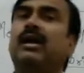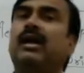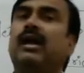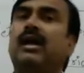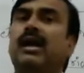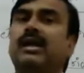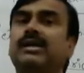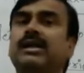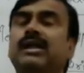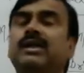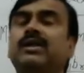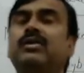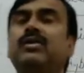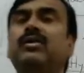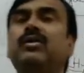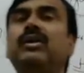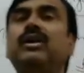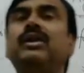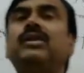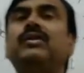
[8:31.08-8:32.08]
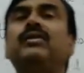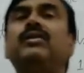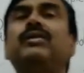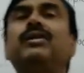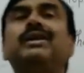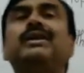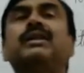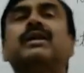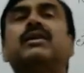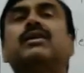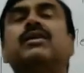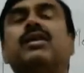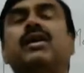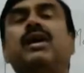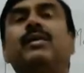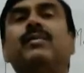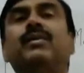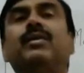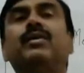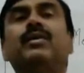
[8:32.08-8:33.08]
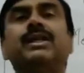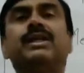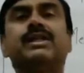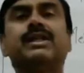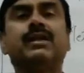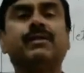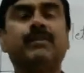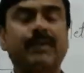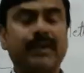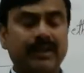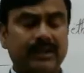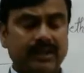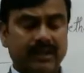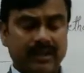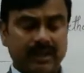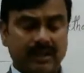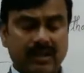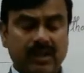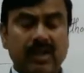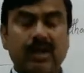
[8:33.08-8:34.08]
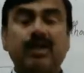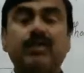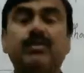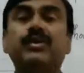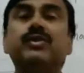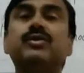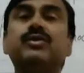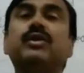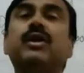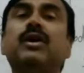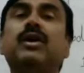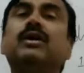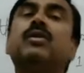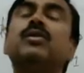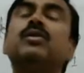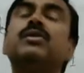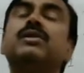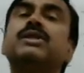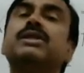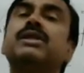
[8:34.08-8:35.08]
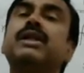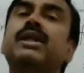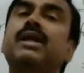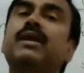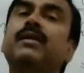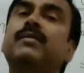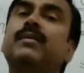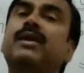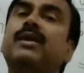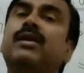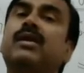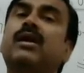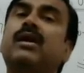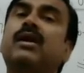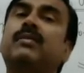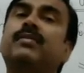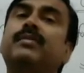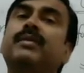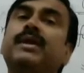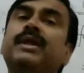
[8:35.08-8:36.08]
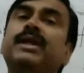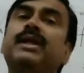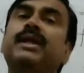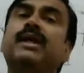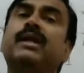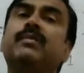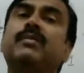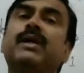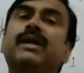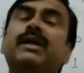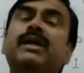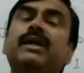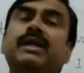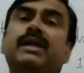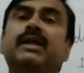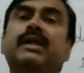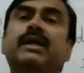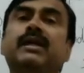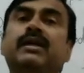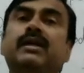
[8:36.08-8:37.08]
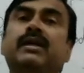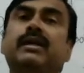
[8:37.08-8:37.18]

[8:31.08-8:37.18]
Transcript: As I told you, in the crop rotation method, we should not grow same crop year by year.